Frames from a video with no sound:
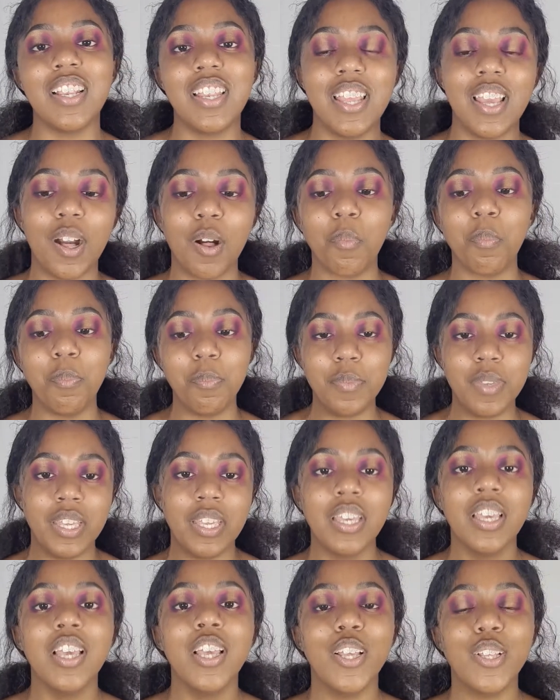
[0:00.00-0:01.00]
help
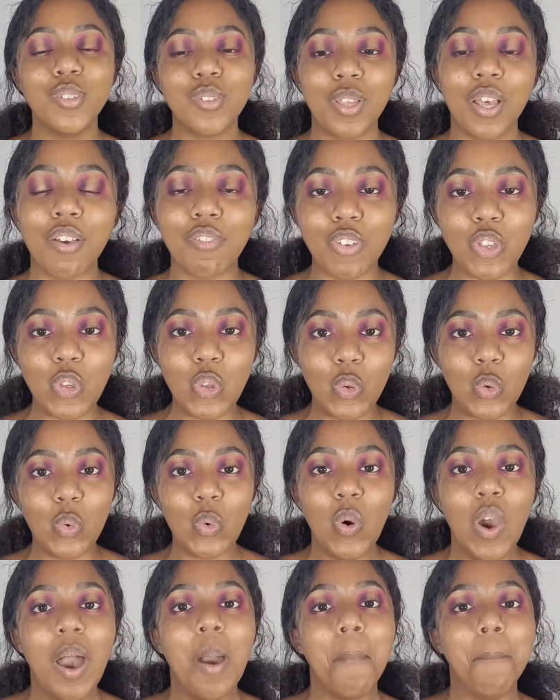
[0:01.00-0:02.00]
me into having
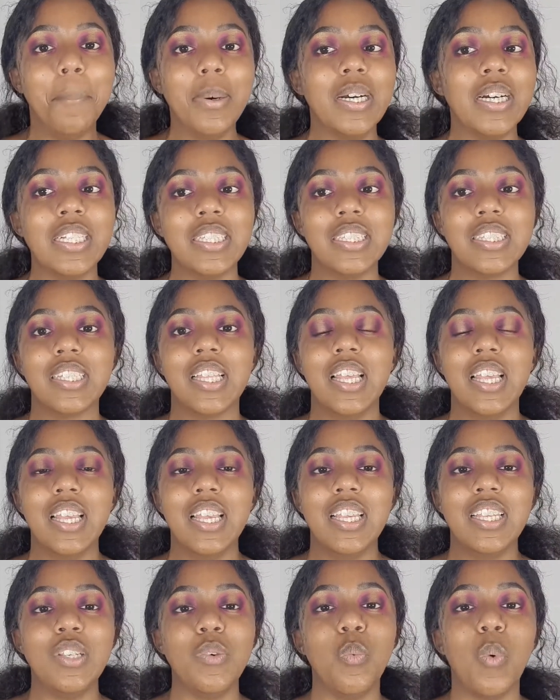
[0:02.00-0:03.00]
you, but
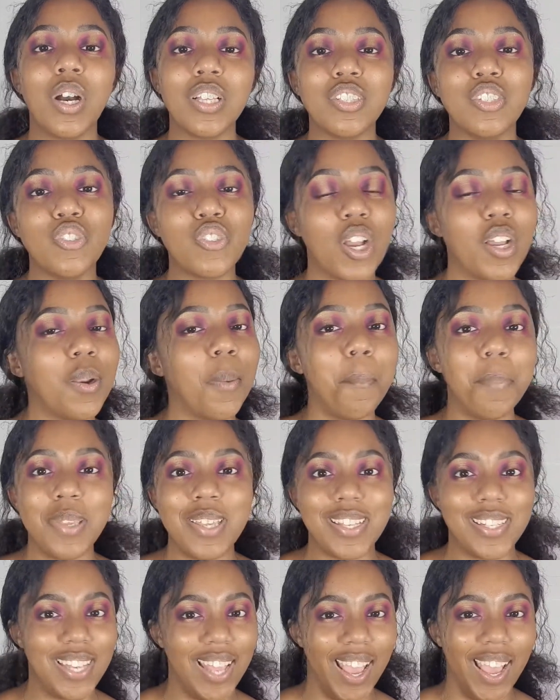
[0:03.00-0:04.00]
he wasn't trying to be
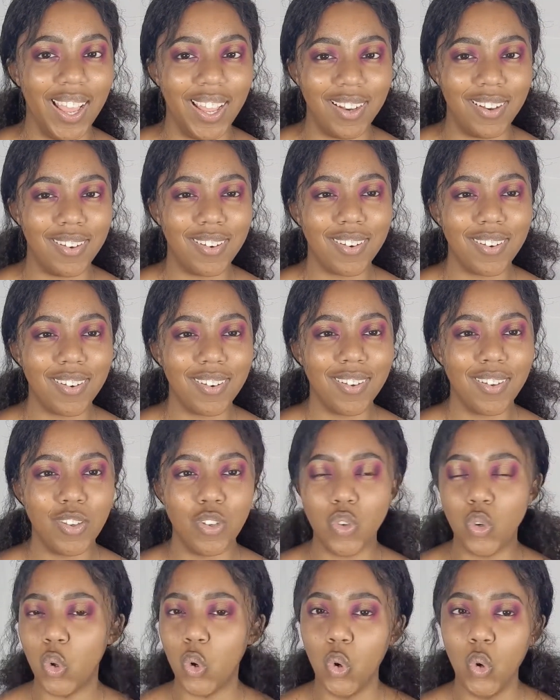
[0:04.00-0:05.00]
a dad,
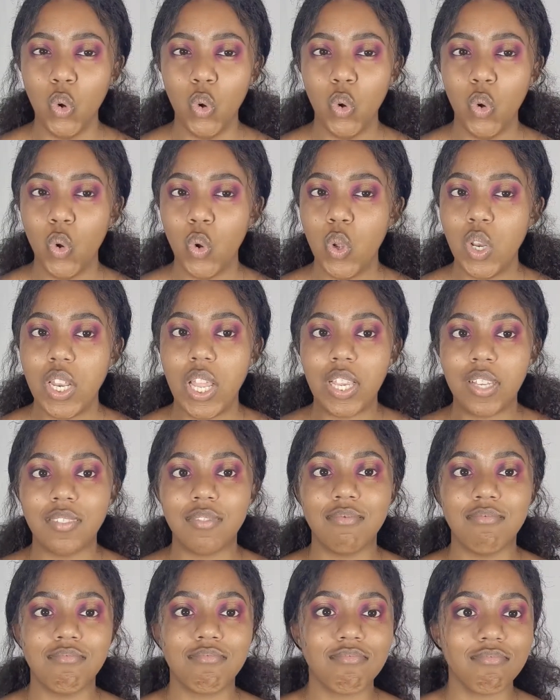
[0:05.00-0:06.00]
you know? Like,
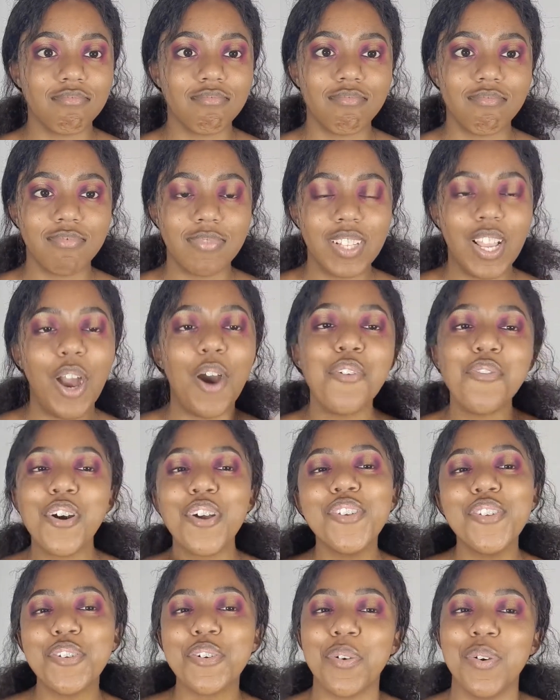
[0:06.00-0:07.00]
how far
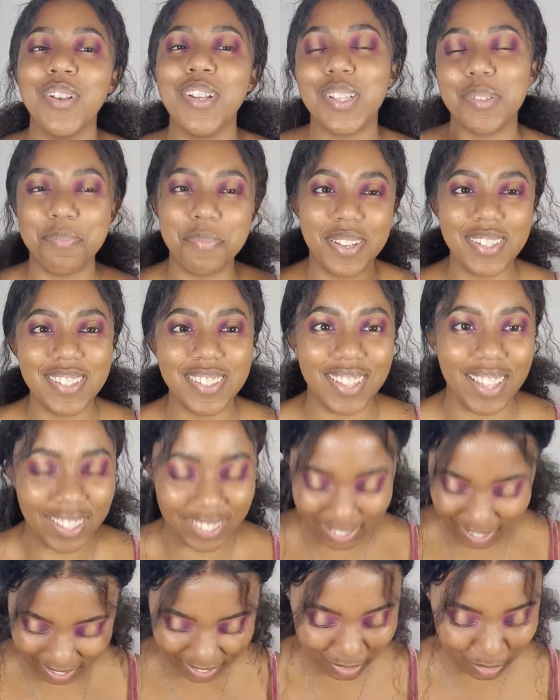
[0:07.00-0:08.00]
do you go in explaining
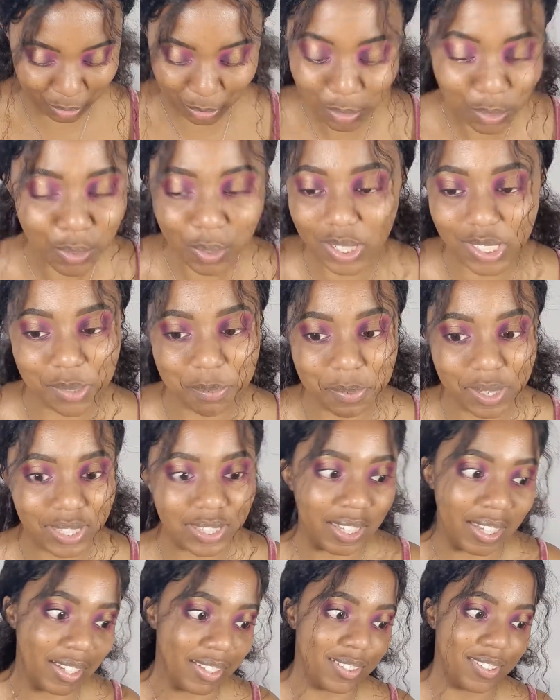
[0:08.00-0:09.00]
that? Like, do you explain
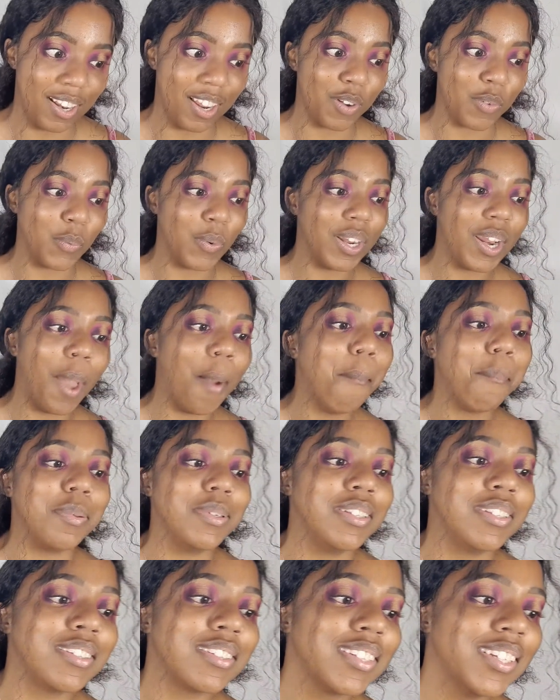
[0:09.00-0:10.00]
that? Like, what
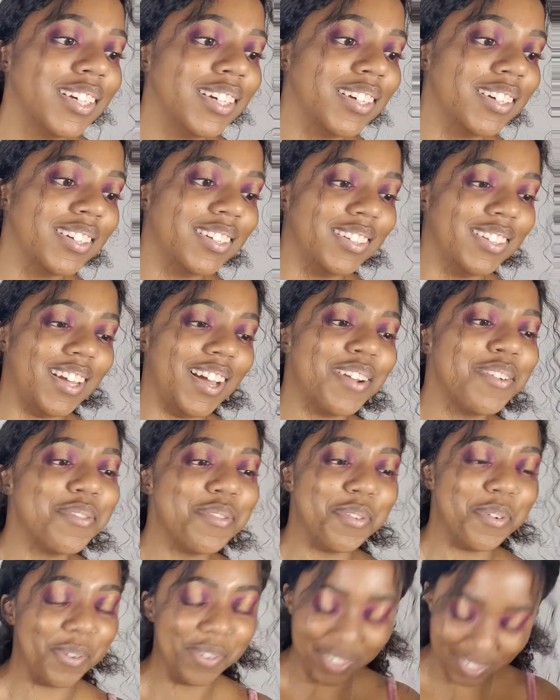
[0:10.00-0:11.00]
happens? I don't
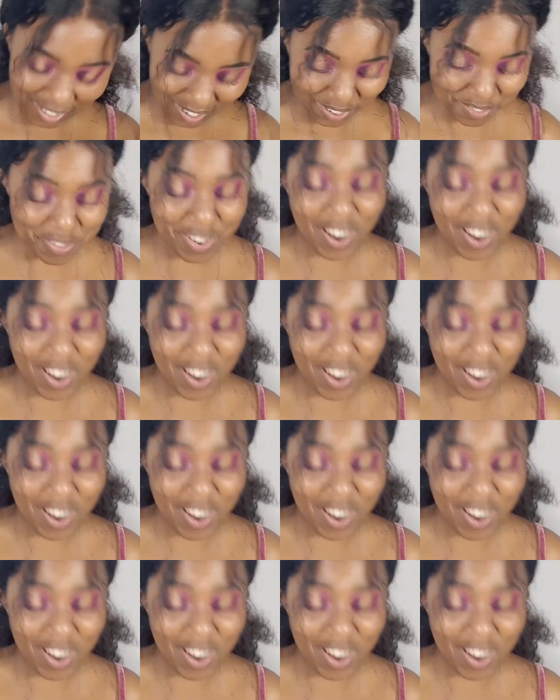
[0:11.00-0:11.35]
know. I feel